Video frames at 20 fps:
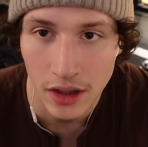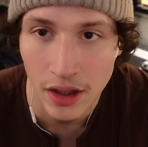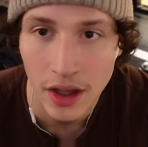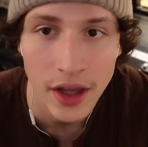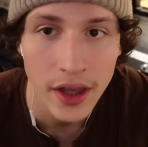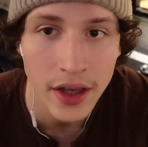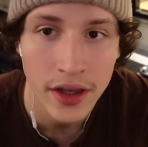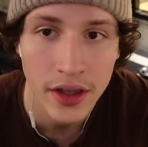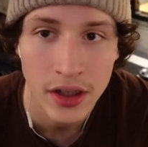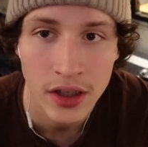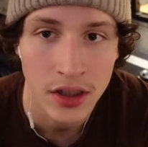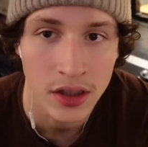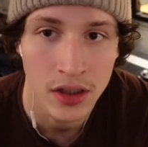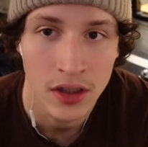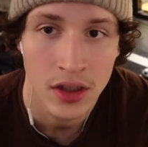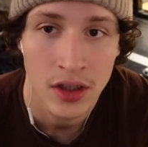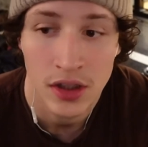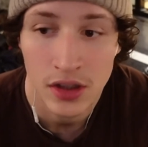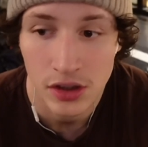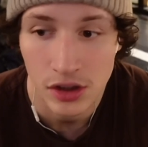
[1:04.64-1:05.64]
Like
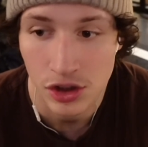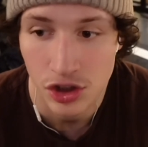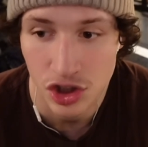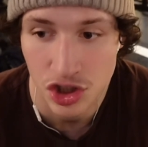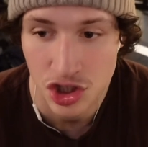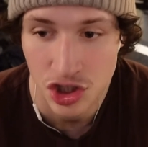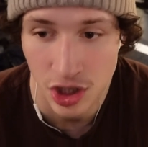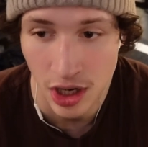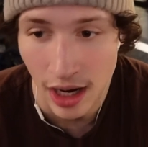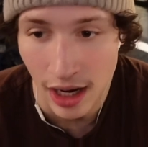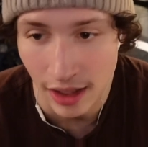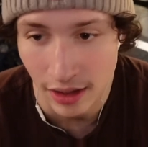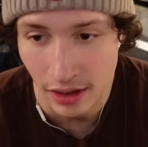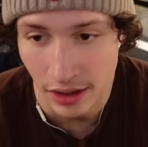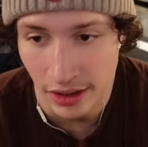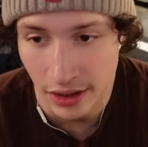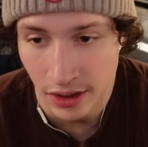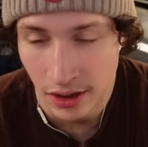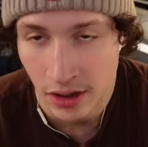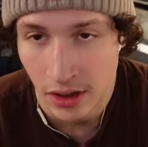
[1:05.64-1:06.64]
they're just shot.
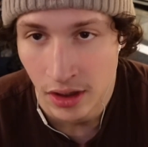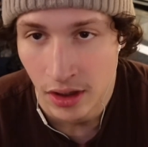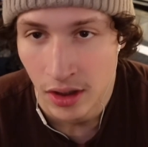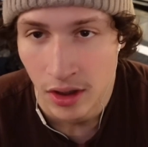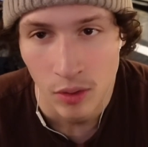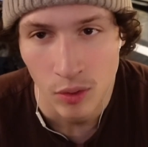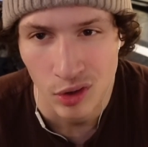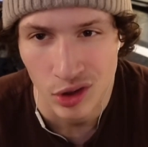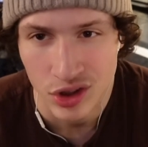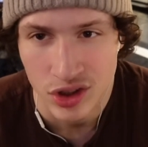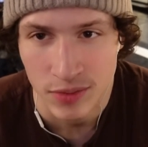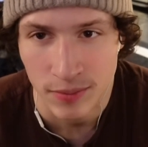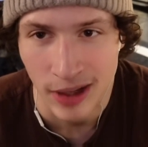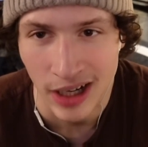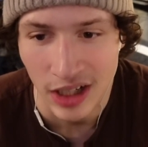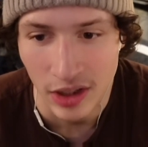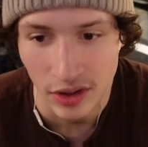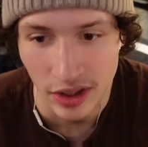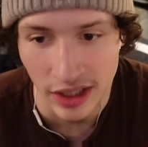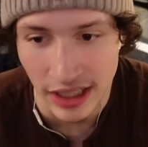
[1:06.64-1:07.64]
Like once
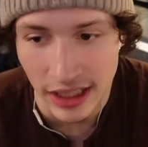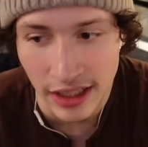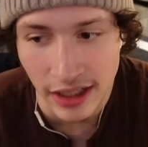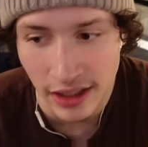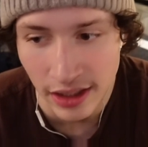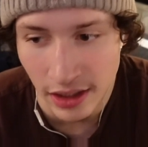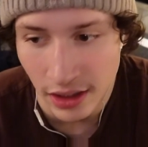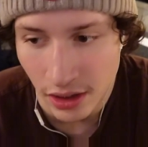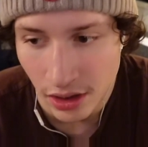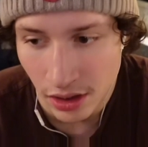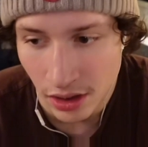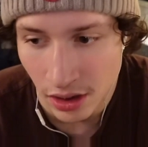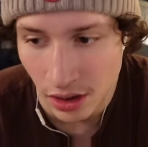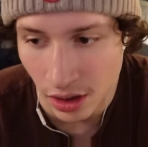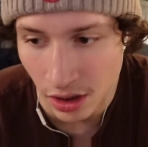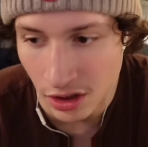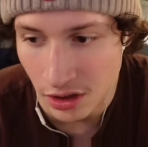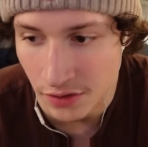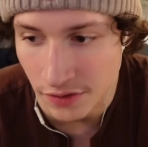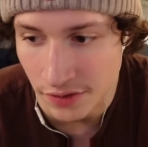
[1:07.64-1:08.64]
mile eight hit
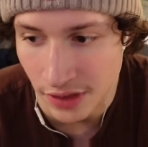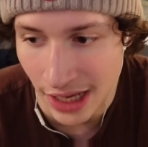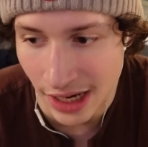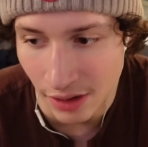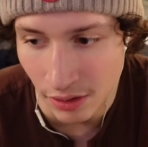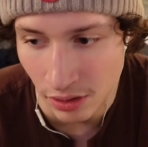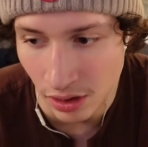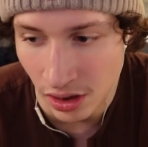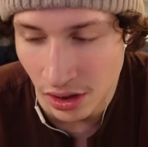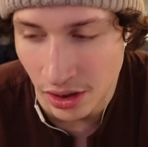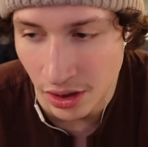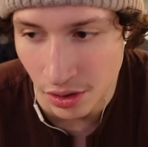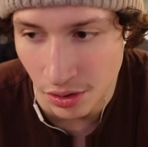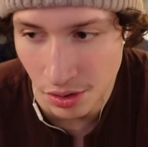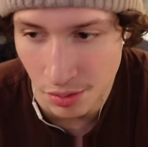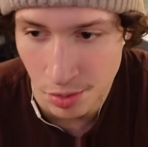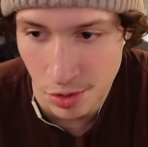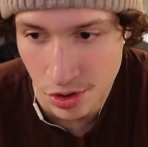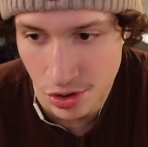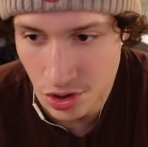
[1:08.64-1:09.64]
of that run,
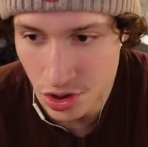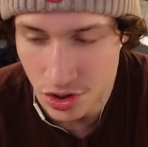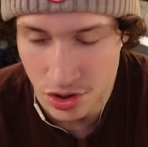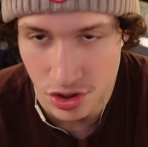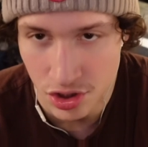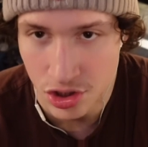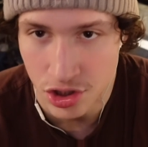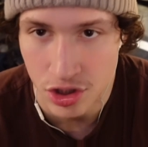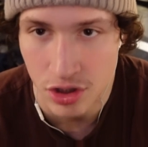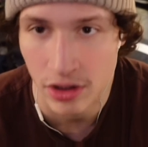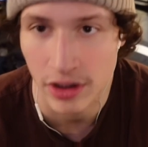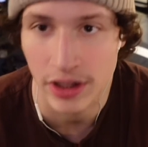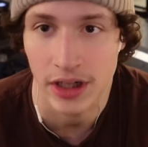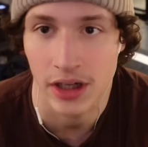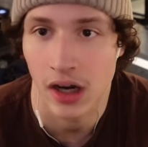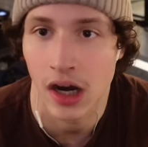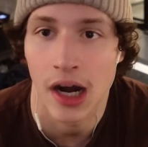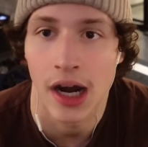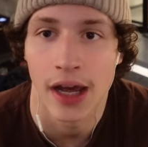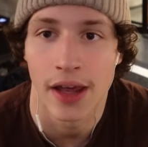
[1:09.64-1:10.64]
it, was just a straight
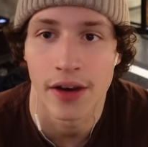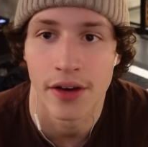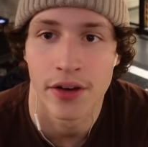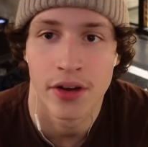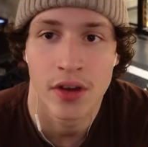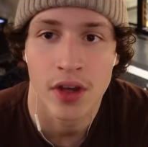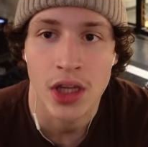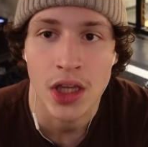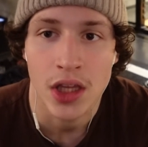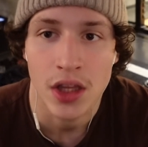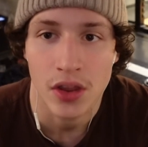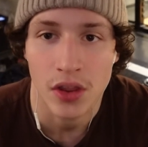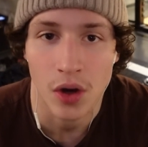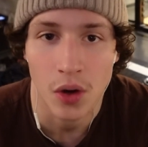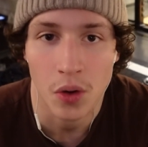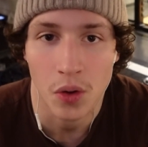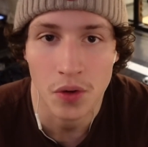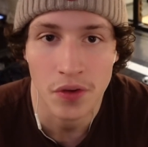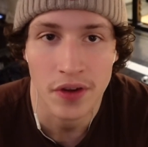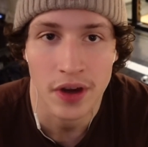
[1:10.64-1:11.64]
grind the
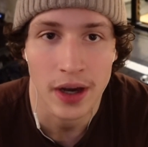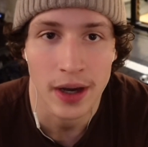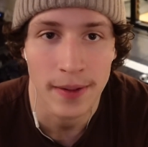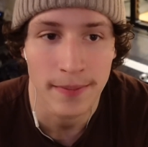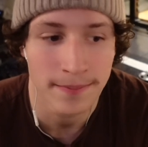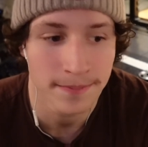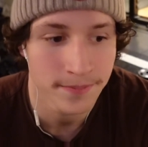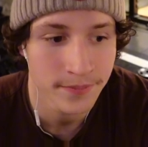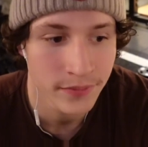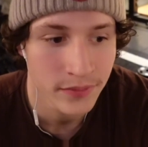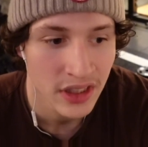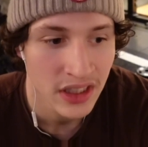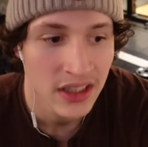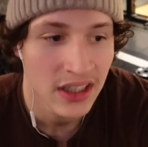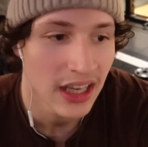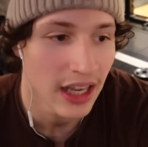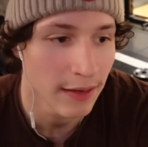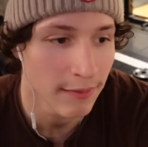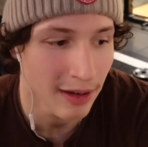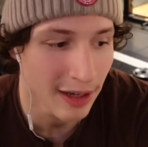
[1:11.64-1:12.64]
whole time.
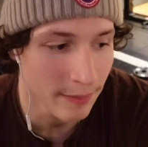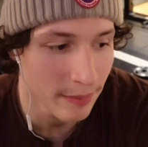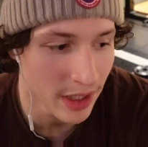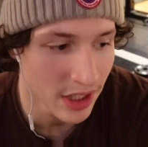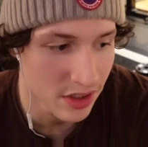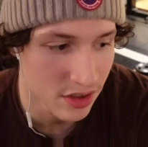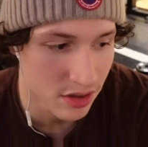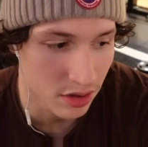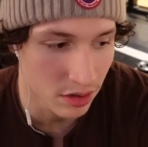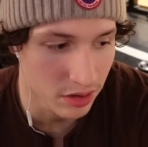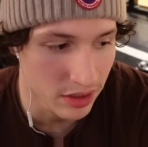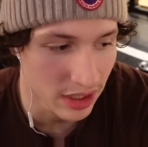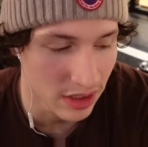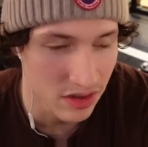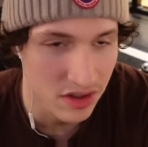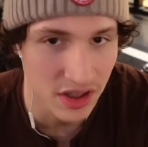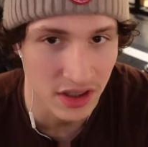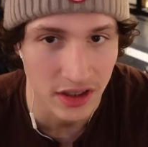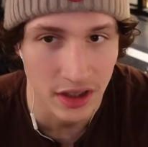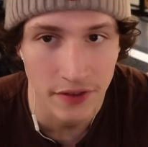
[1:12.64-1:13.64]
And my pace slowed down
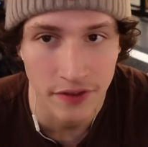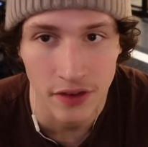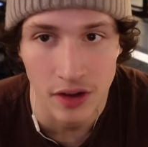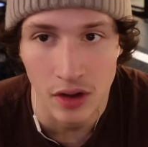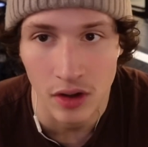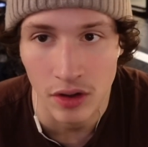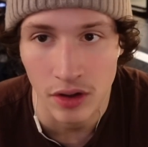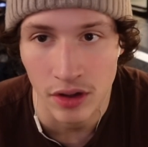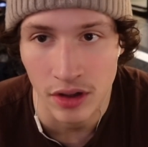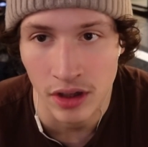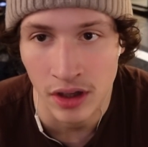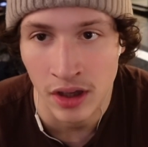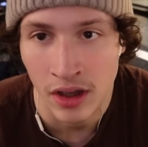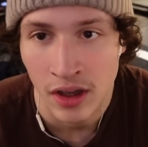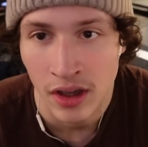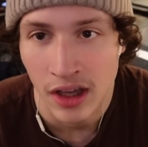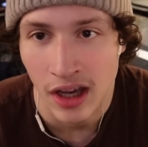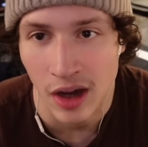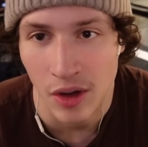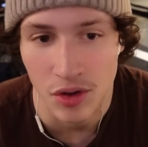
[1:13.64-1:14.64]
significantly.
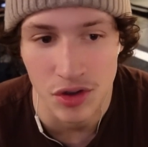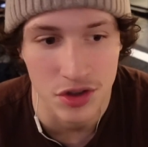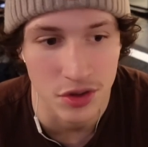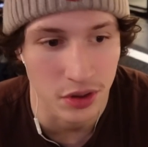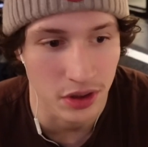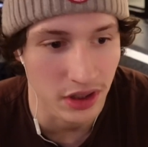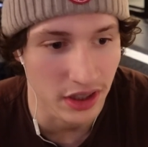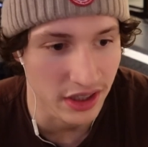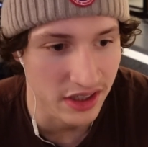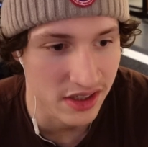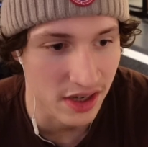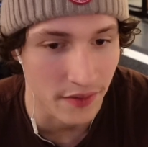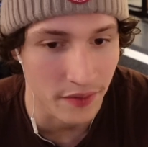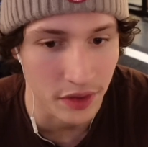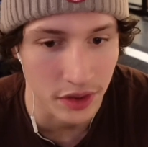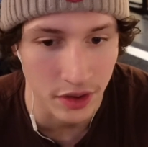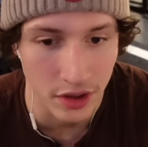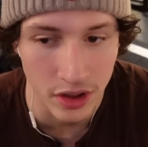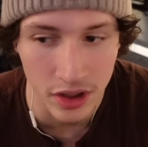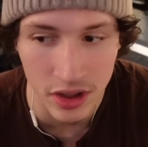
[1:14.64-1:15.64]
I was doing like
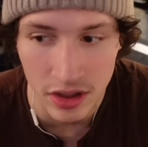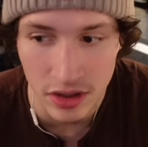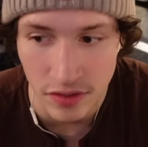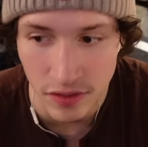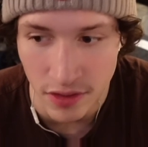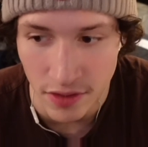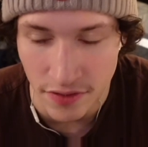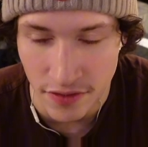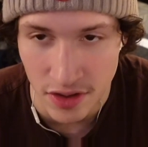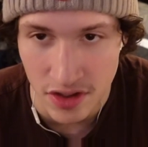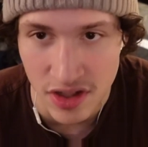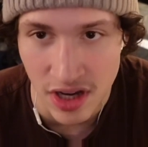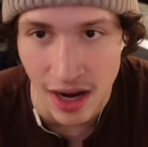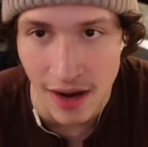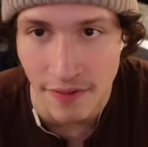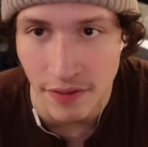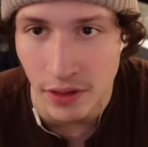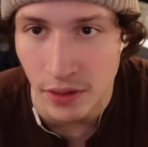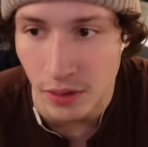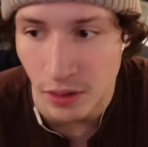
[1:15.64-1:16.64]
730s for the first
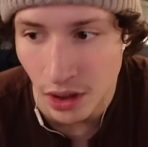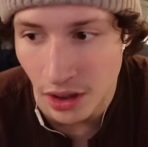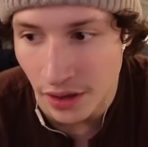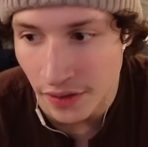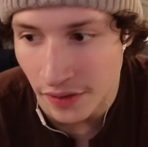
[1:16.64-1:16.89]
half of the run